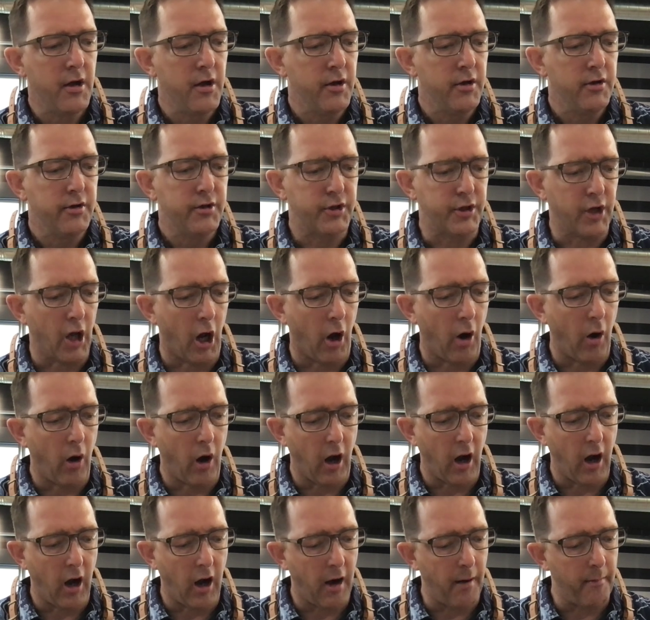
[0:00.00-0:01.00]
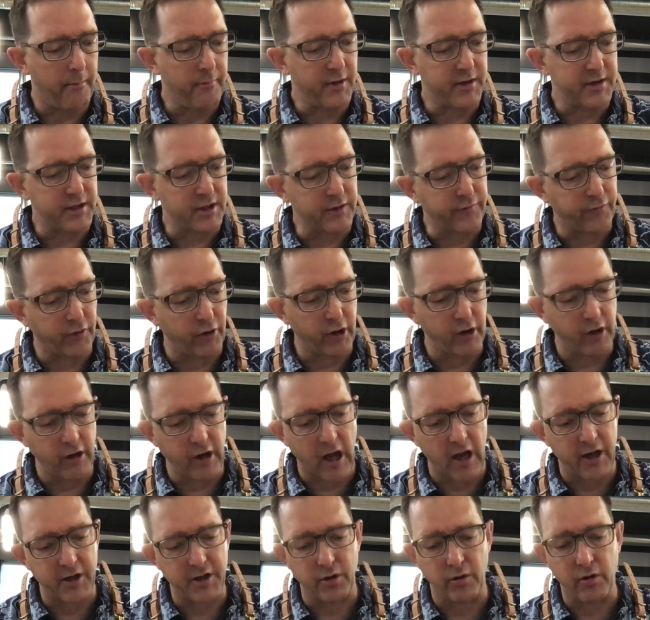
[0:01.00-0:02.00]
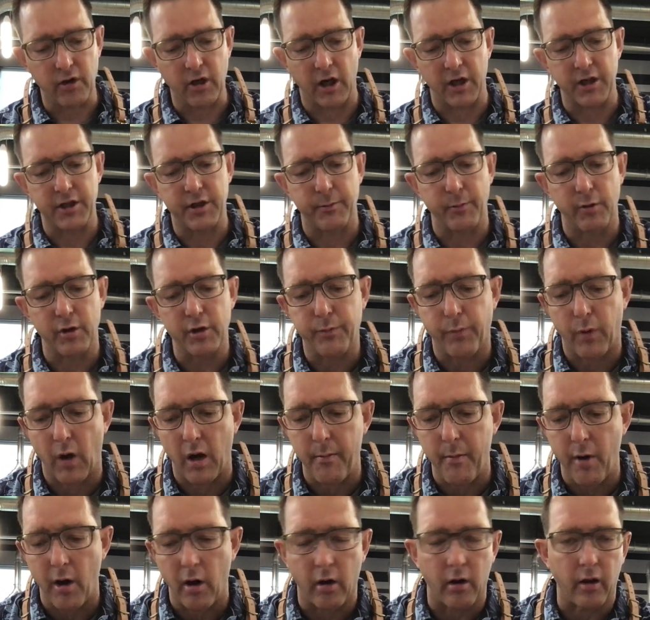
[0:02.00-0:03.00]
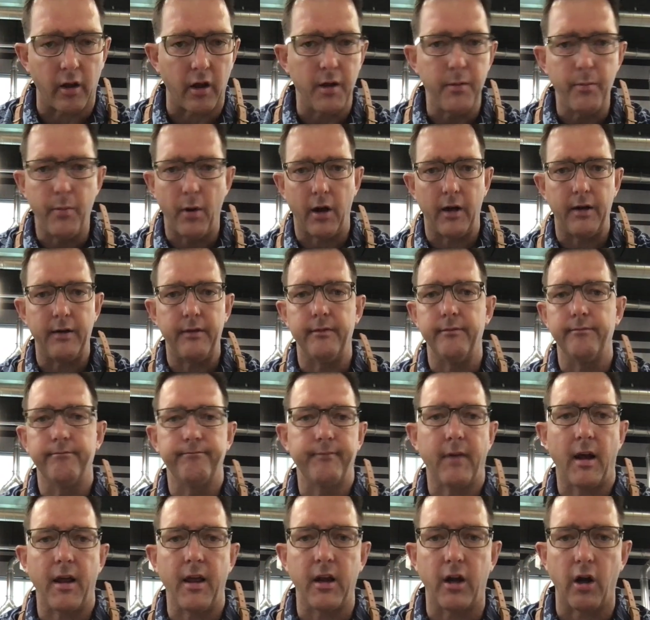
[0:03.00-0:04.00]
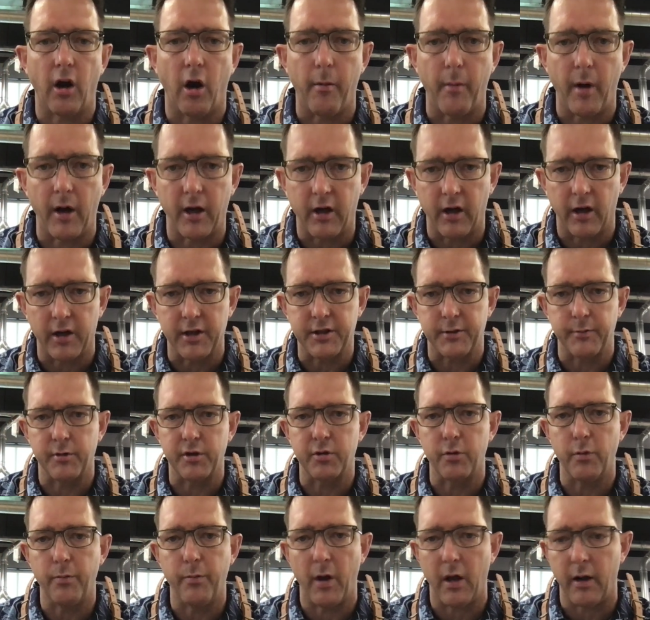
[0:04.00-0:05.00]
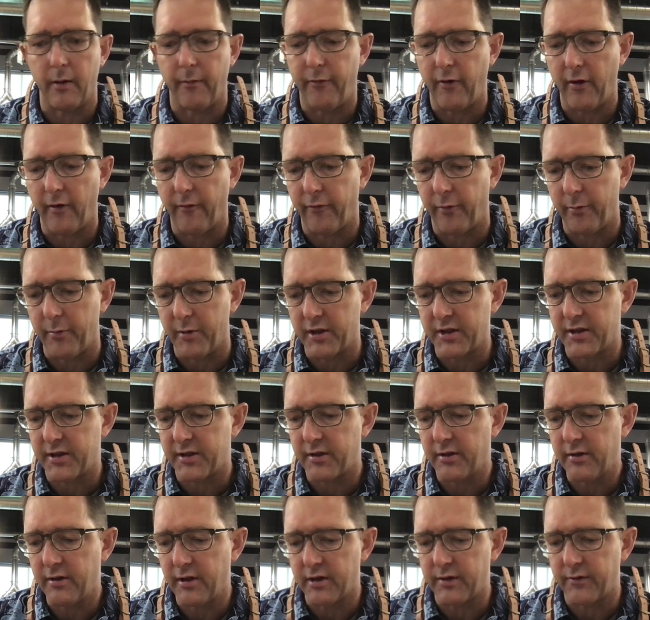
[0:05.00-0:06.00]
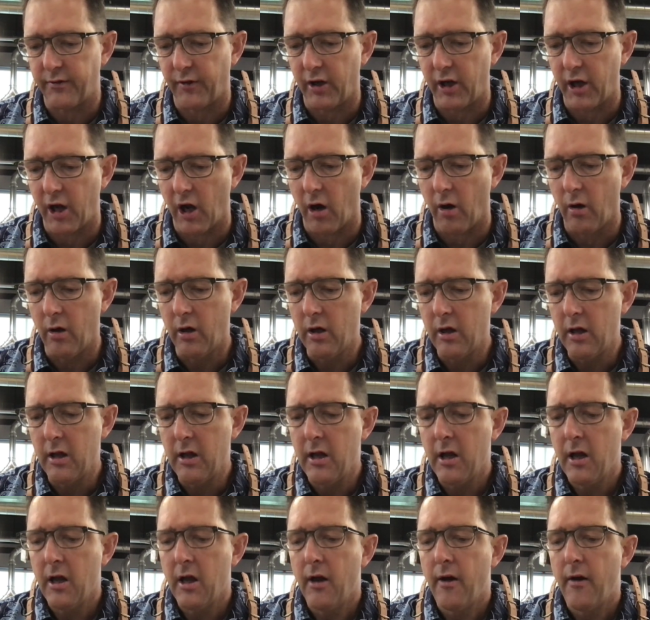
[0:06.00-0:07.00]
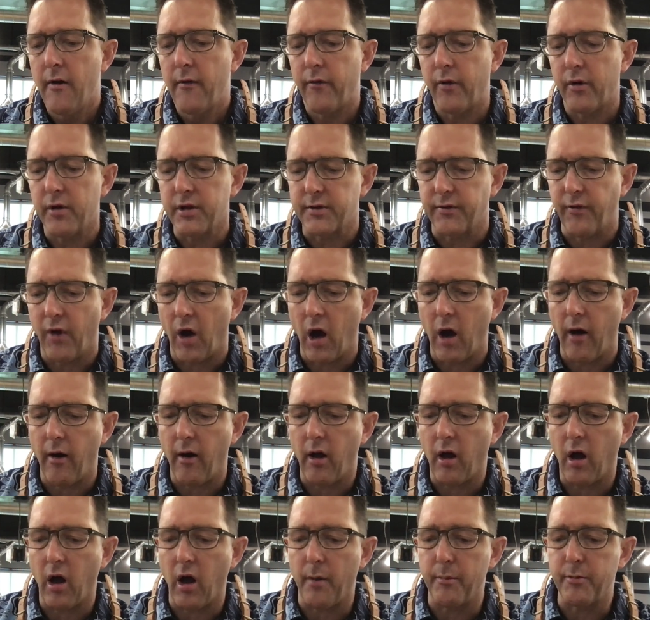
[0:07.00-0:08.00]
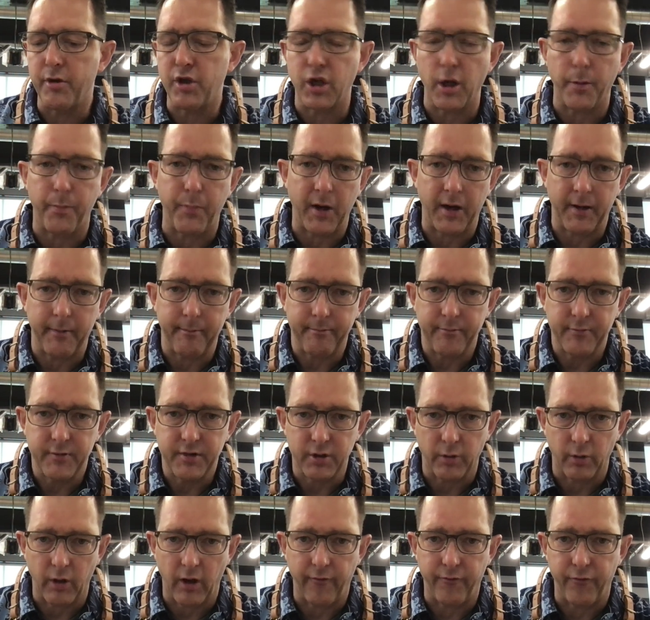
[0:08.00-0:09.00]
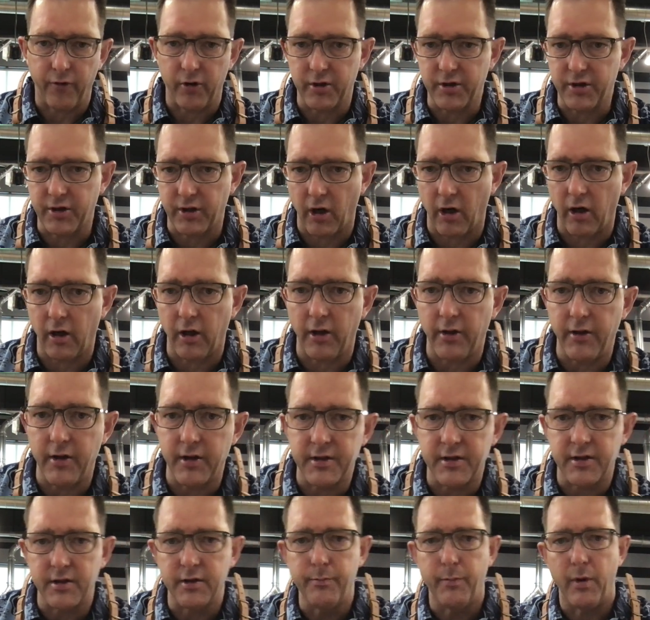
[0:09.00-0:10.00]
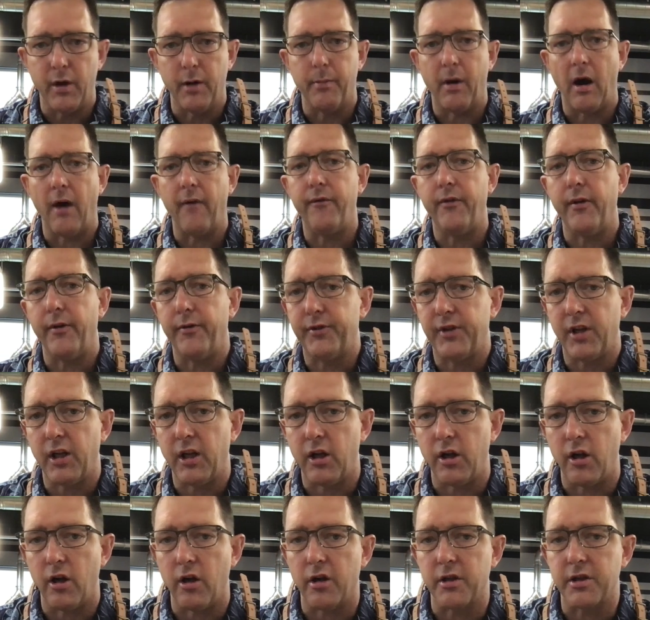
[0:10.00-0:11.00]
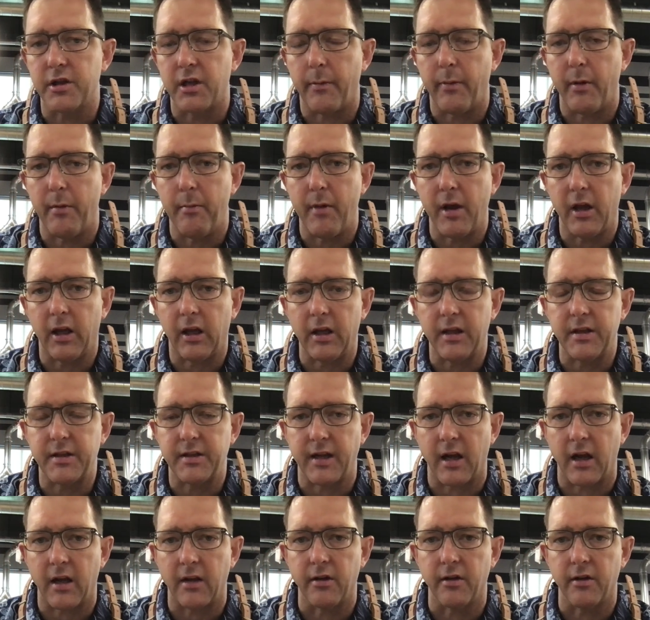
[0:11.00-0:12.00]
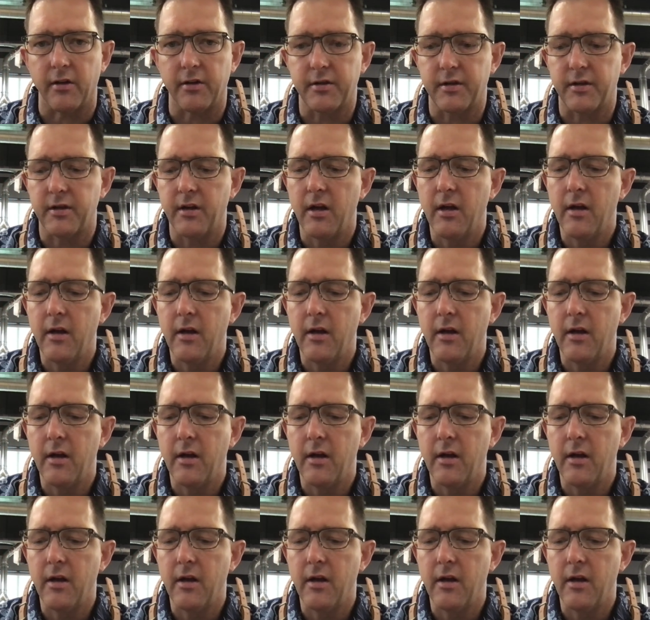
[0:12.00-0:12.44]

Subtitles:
So this is for international customers primarily, but I think all my customers would benefit from this video. First of all, shipping. So when I first started, this has been about 15 years I've been making sandals.